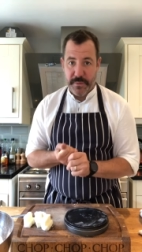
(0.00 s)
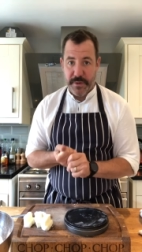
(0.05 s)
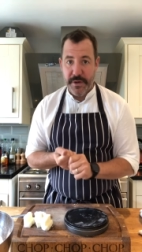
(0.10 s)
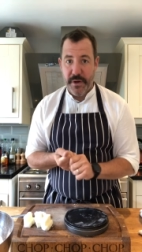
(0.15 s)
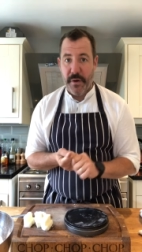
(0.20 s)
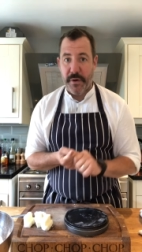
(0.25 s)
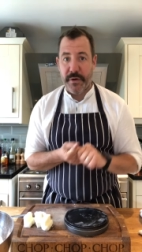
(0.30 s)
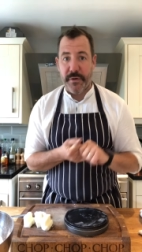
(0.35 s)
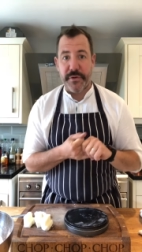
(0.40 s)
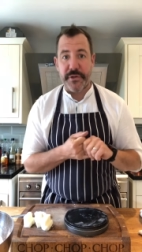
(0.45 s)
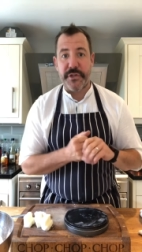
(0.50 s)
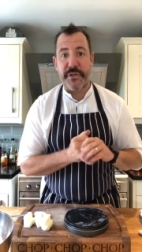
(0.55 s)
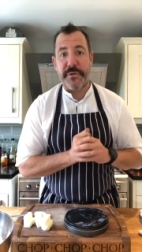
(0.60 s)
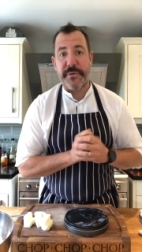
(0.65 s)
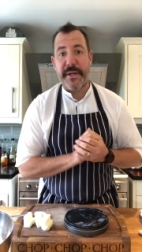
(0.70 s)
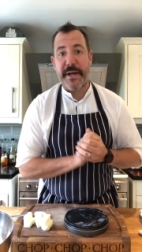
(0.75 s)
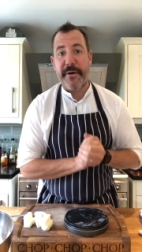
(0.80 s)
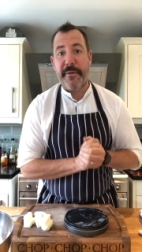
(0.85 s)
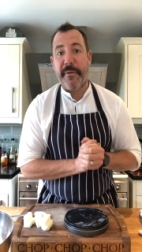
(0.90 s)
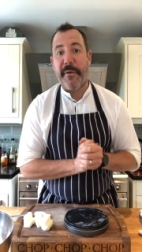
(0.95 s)
I got chewed
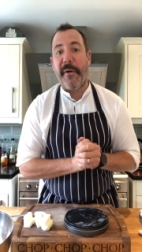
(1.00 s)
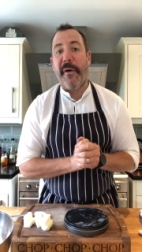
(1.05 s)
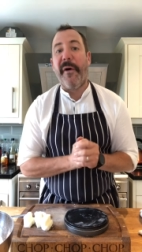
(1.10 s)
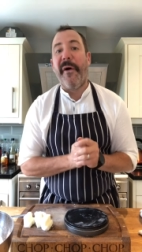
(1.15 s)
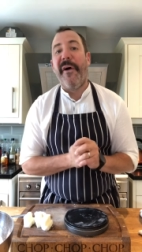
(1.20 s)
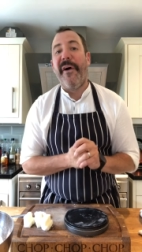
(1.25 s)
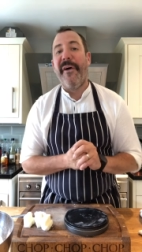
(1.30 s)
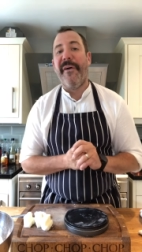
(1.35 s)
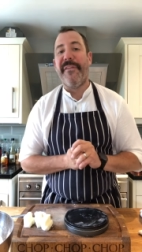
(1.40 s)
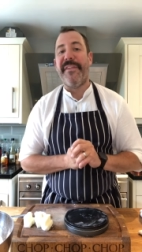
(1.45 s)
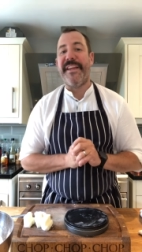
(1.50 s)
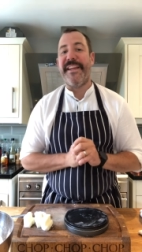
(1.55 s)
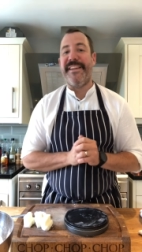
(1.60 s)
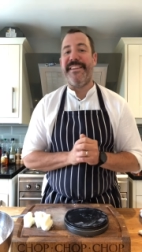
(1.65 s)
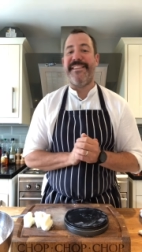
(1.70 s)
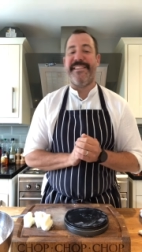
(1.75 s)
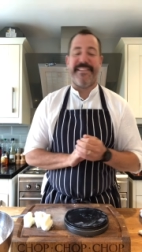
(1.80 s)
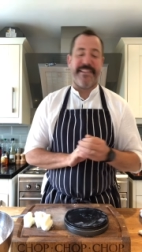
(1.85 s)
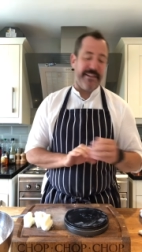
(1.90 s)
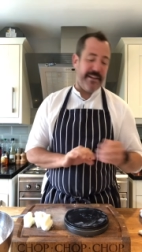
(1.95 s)
out on the
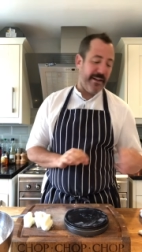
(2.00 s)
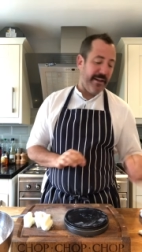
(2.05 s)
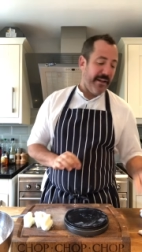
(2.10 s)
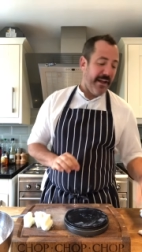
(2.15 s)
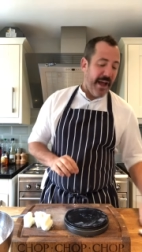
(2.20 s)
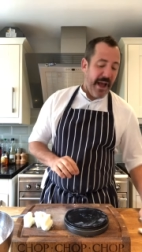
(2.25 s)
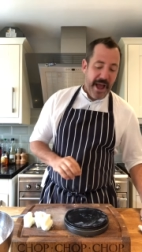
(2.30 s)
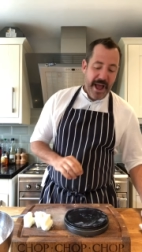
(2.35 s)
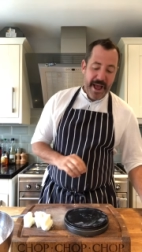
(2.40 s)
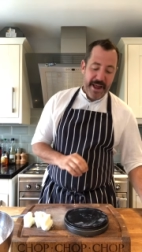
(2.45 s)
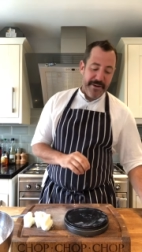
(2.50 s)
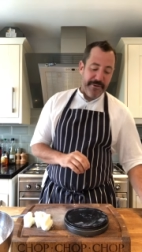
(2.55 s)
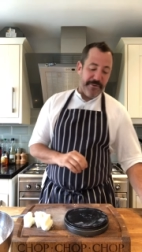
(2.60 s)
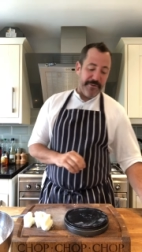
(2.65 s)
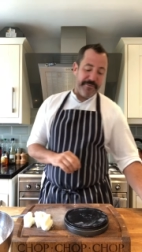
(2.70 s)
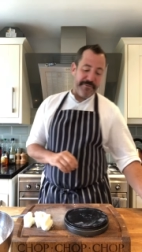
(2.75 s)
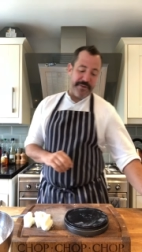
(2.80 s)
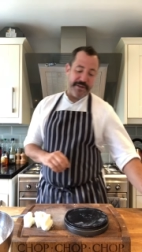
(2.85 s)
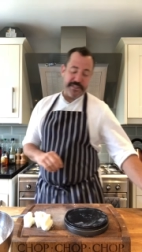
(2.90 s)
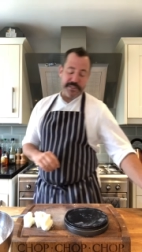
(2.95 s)
Insta and on
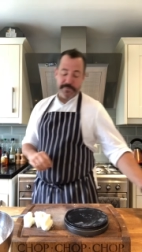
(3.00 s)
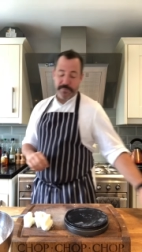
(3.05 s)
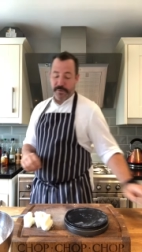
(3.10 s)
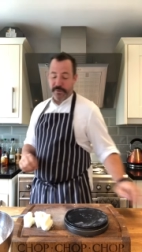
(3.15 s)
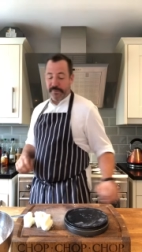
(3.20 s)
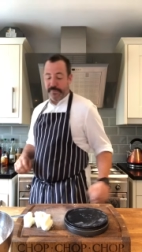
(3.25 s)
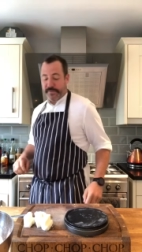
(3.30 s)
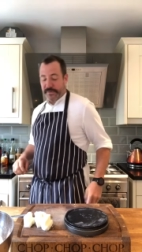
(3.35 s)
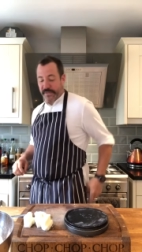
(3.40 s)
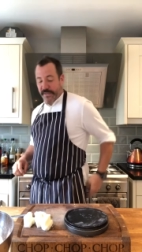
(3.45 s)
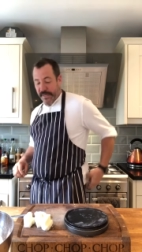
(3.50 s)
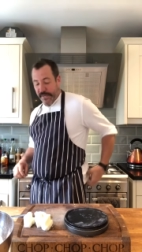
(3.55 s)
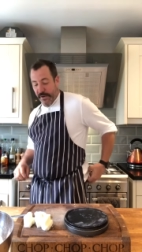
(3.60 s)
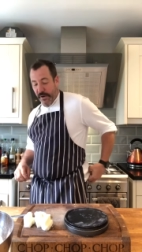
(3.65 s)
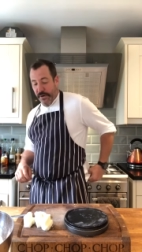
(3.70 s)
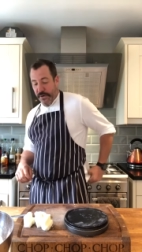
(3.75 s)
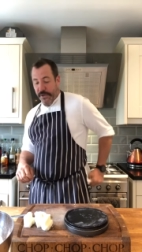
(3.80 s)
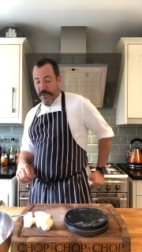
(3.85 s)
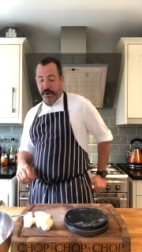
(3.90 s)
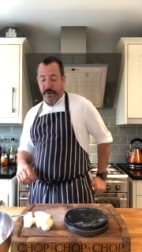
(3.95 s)
Facebook for saying, no,
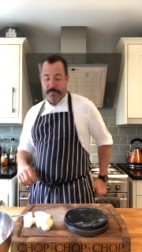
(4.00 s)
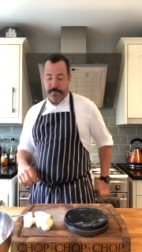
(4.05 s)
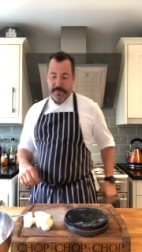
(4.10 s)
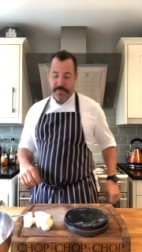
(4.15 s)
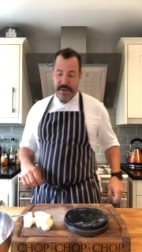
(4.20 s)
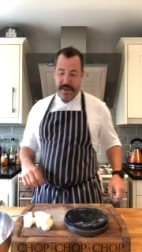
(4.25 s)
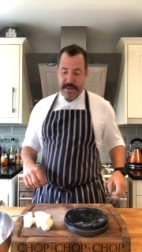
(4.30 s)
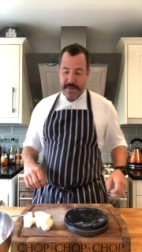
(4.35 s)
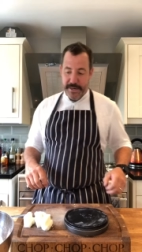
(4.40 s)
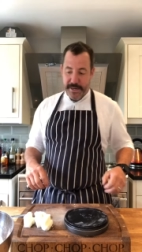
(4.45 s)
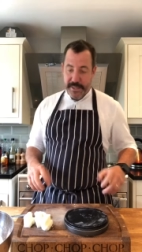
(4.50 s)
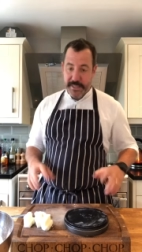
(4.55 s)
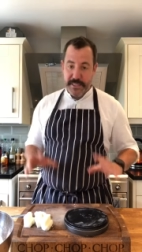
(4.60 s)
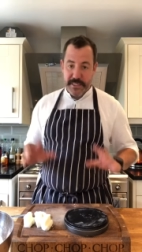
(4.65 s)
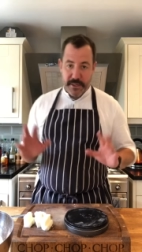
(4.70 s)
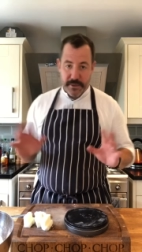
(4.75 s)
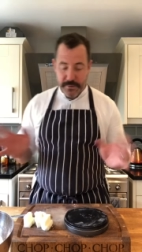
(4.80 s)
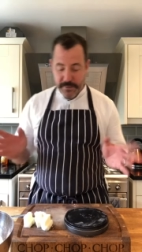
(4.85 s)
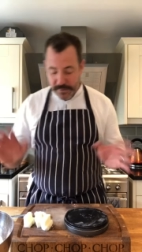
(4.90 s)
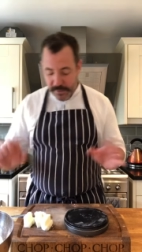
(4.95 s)
you can't put that in there,
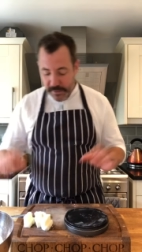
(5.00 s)
so